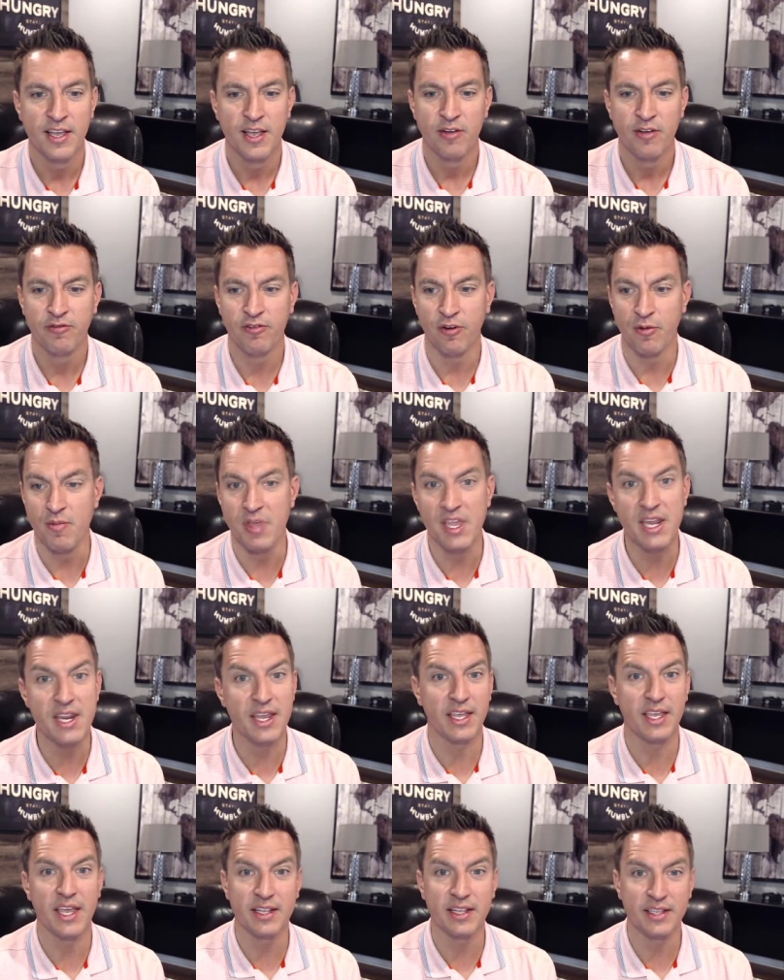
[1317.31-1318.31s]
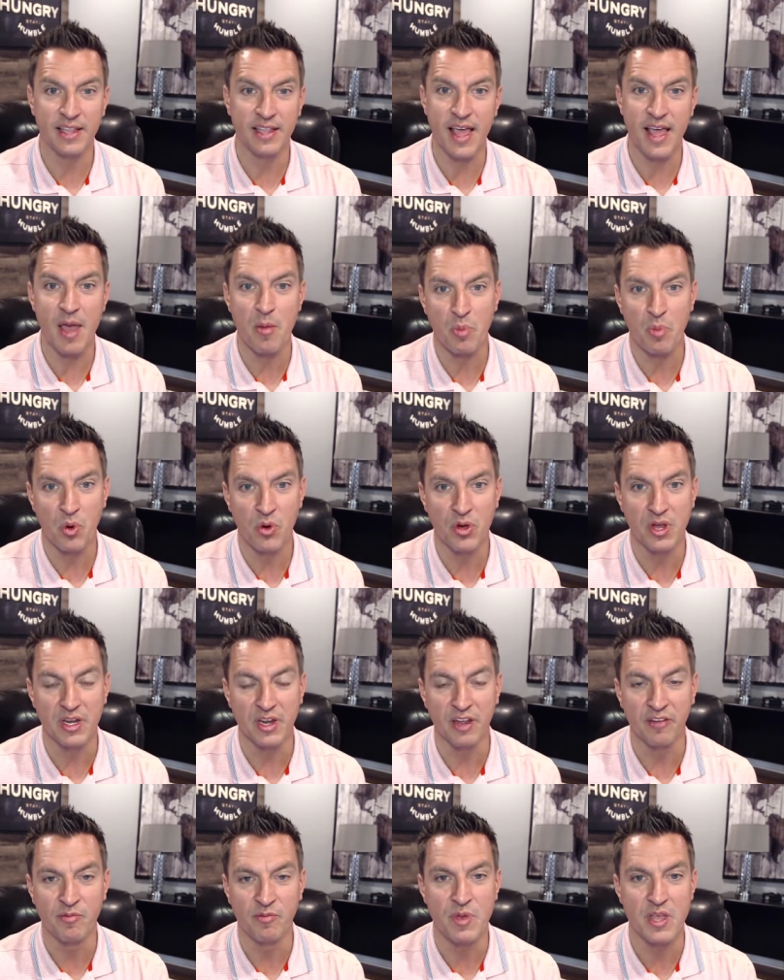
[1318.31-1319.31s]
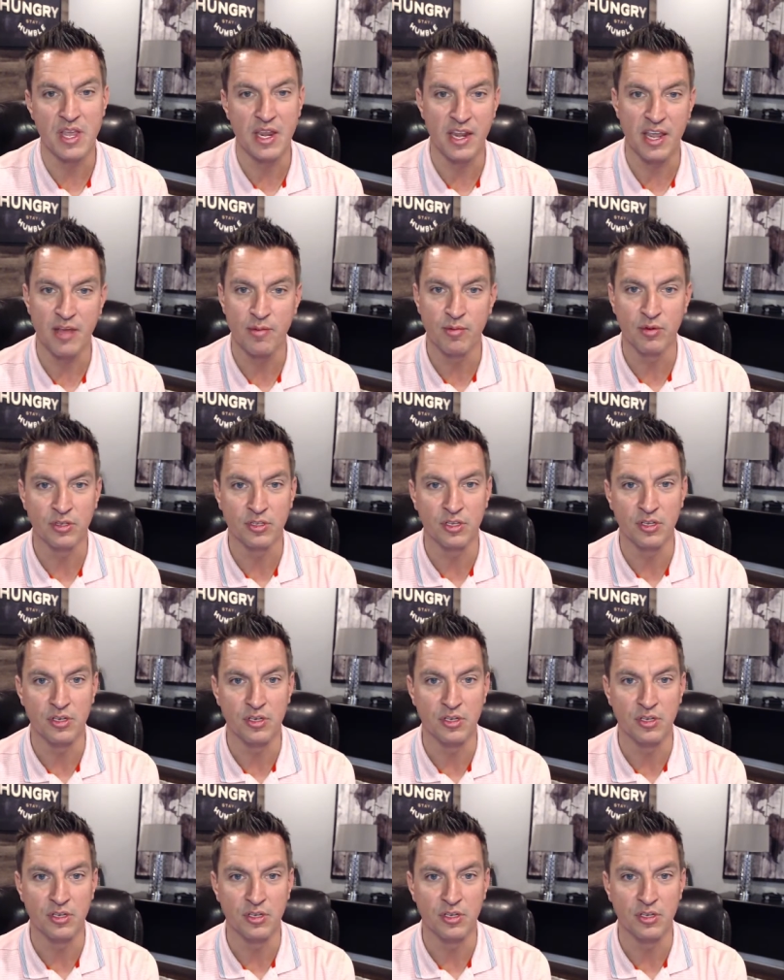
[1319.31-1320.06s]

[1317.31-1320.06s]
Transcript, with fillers: For me to get to that point of being able to